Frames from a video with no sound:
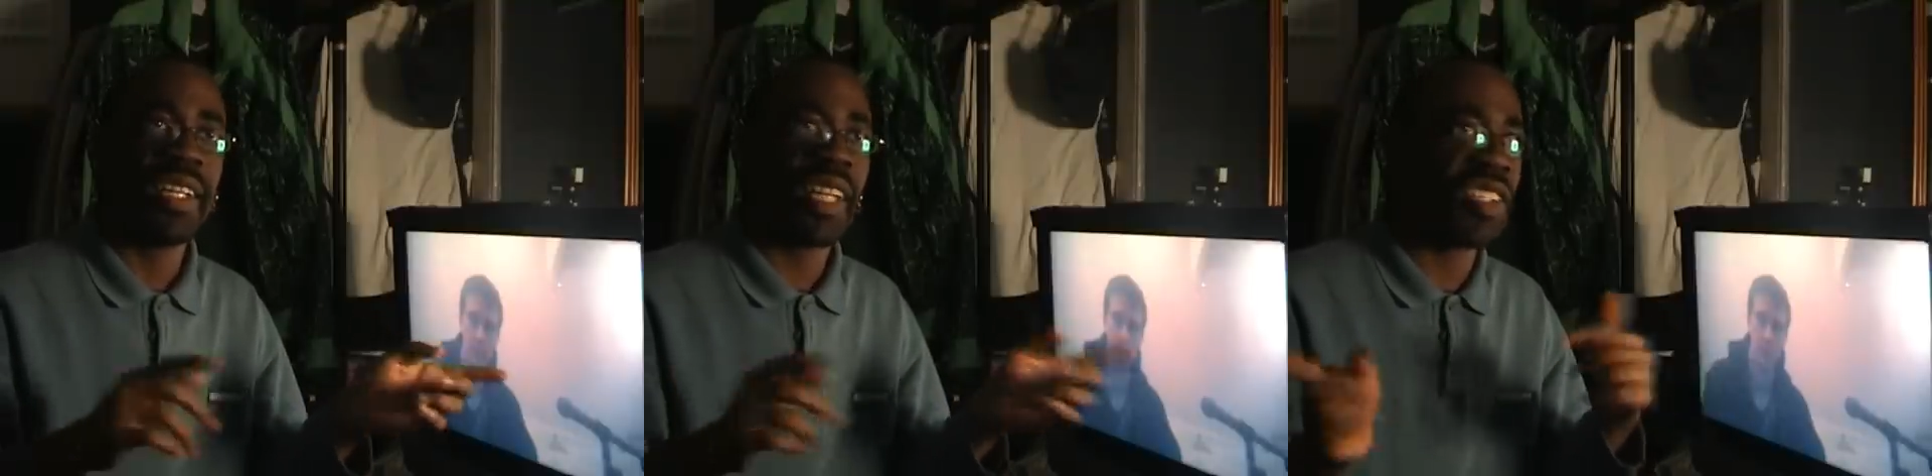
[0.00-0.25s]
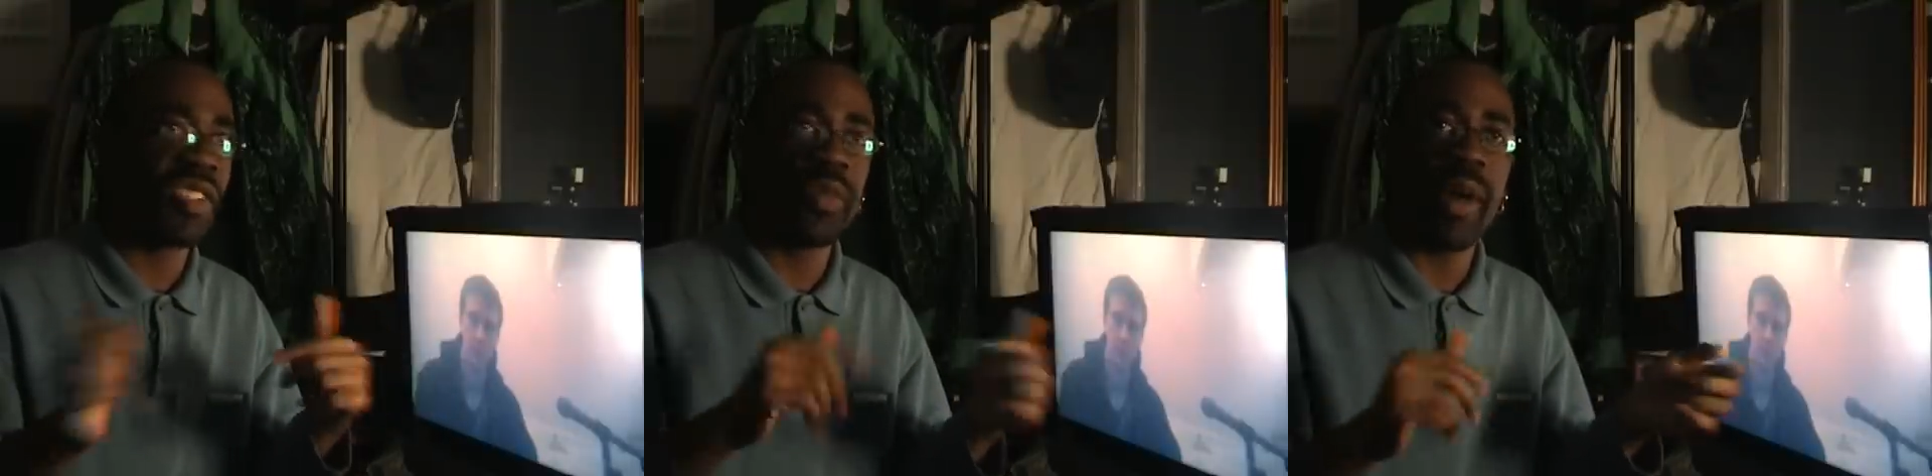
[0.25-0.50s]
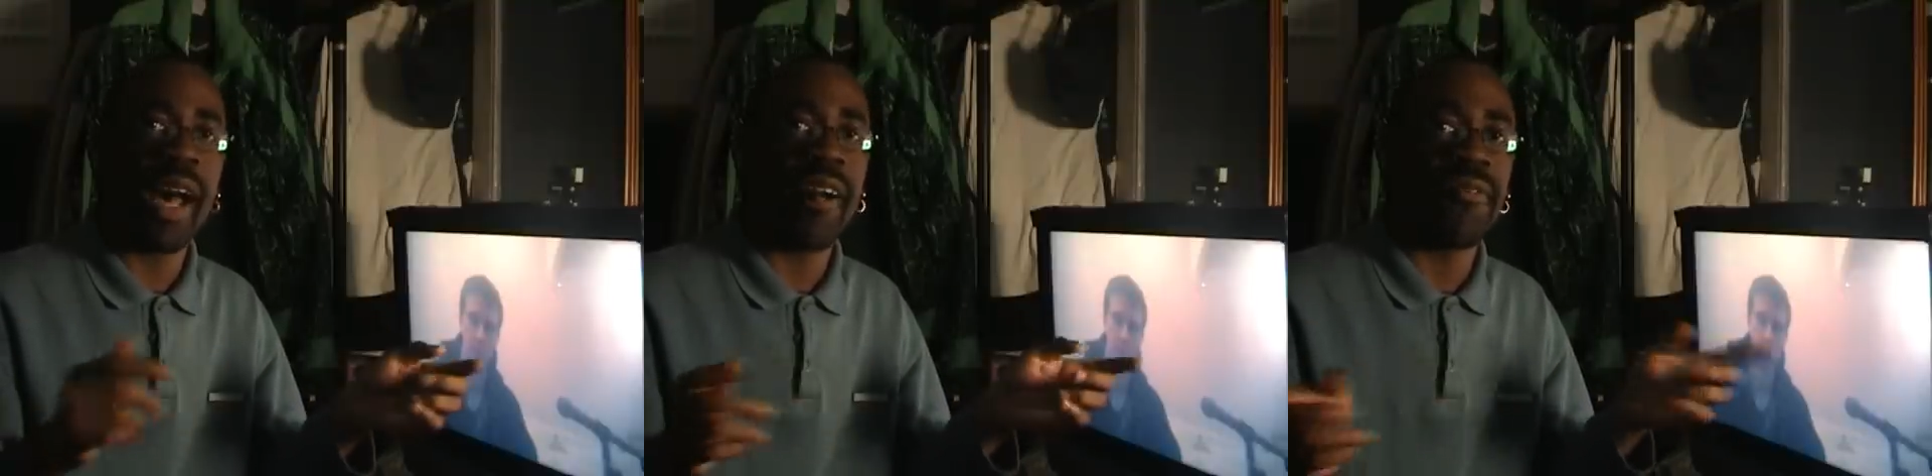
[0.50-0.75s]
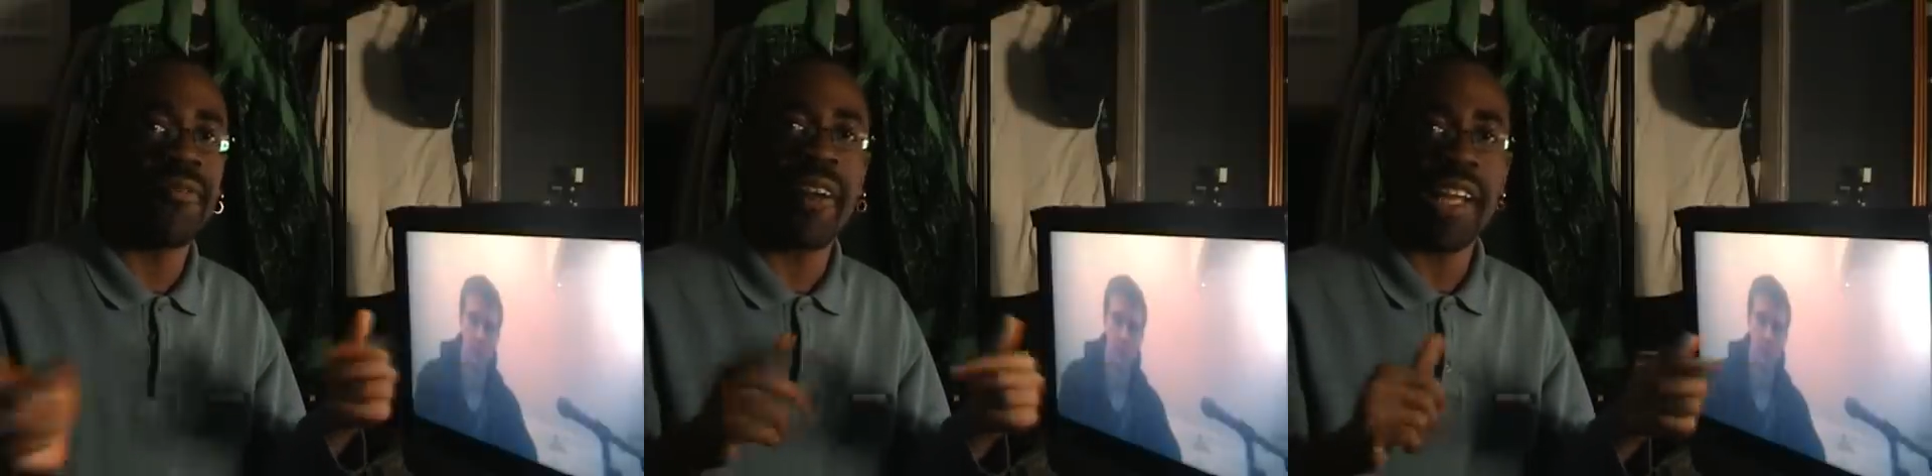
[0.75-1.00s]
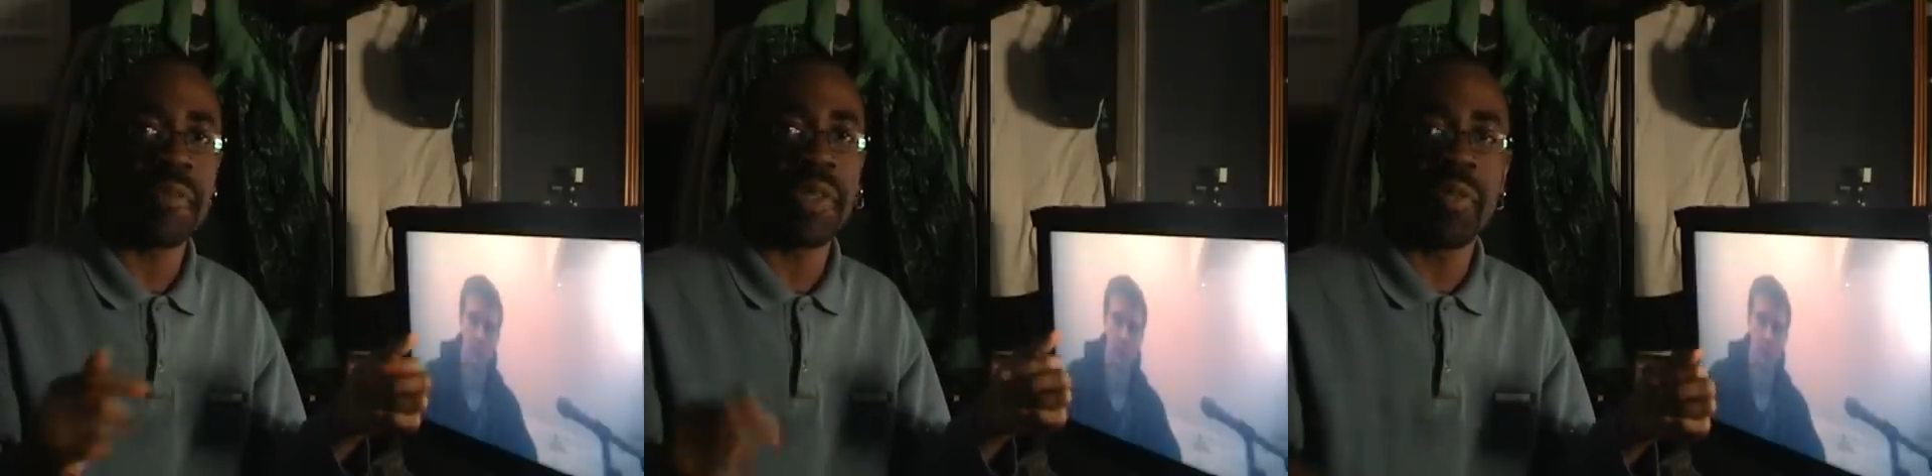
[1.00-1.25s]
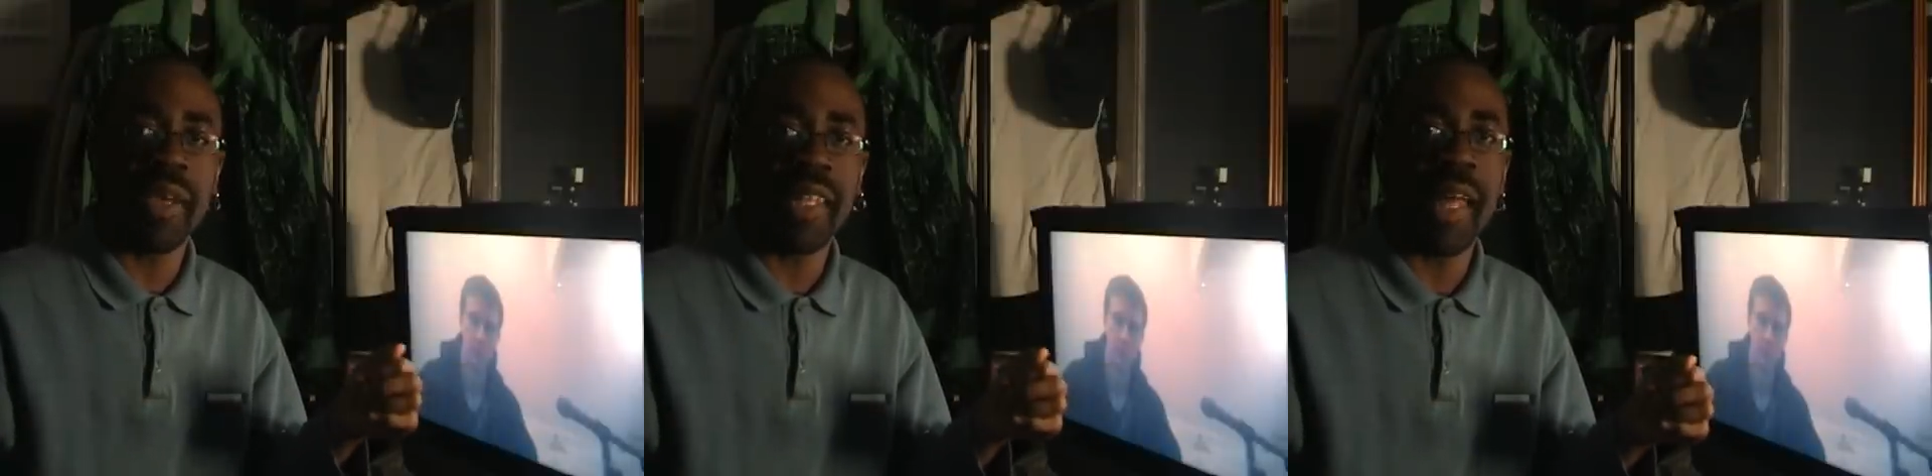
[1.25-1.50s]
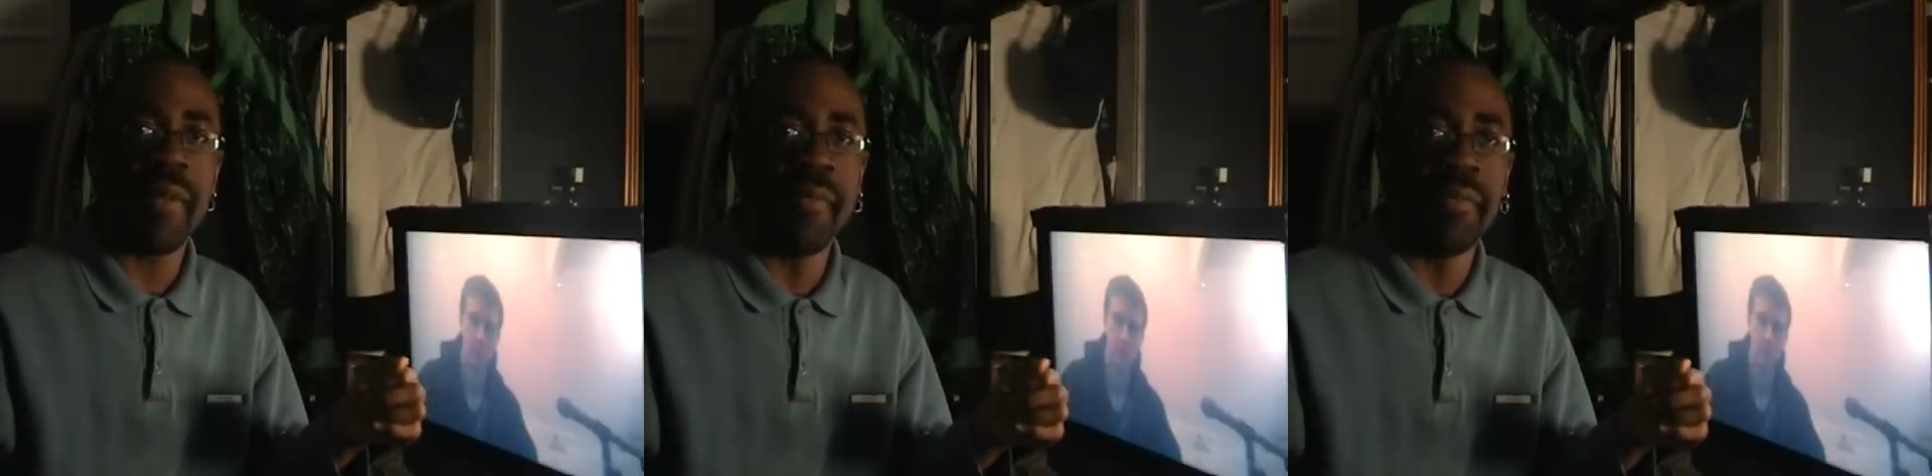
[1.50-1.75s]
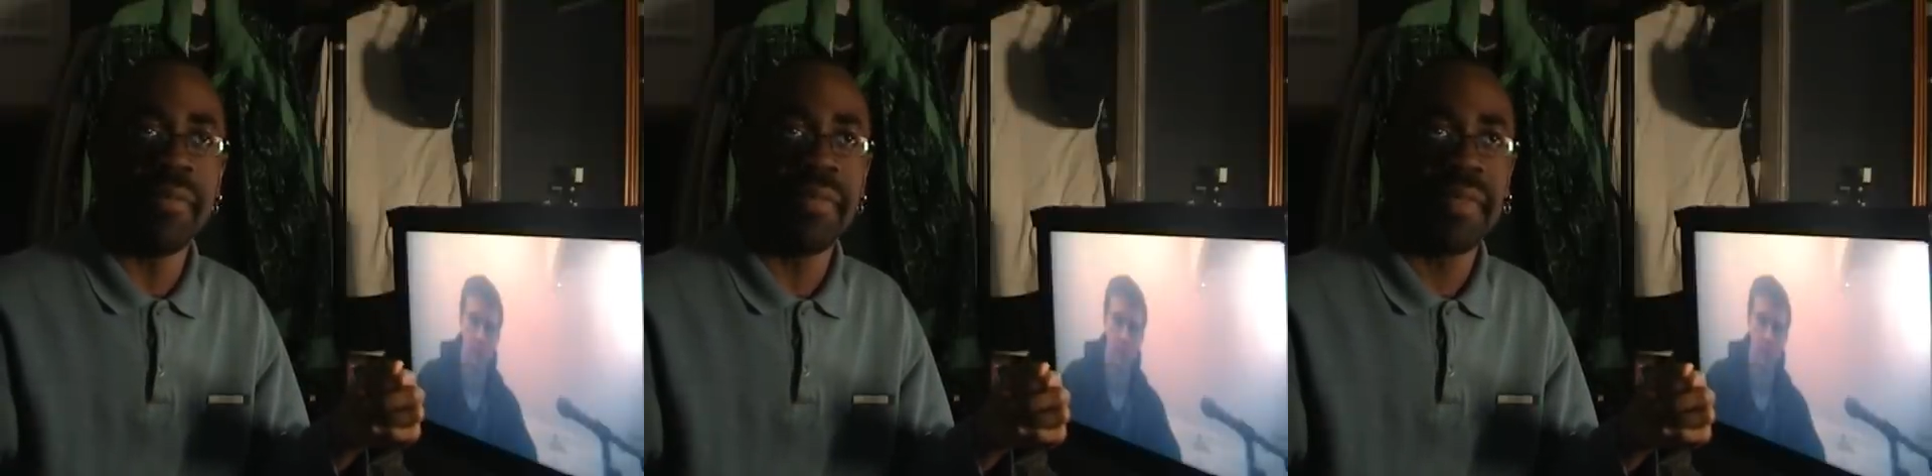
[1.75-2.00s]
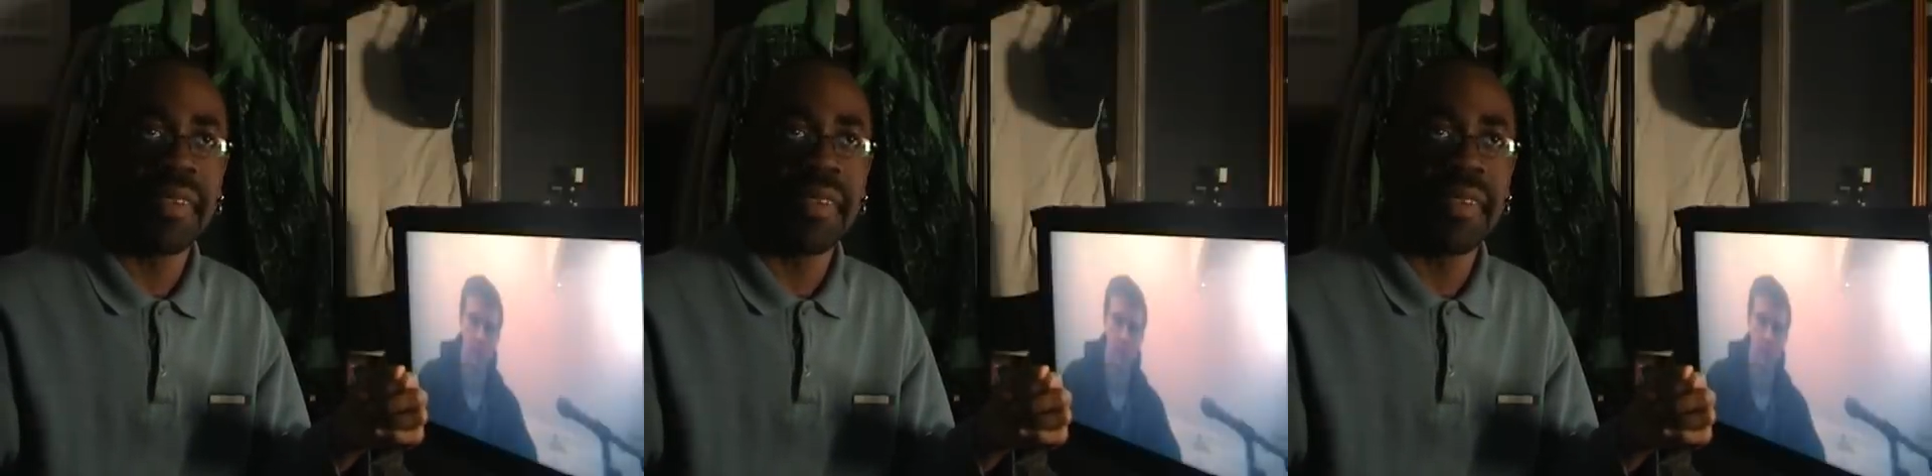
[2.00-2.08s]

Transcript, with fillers: they sort out fights between them.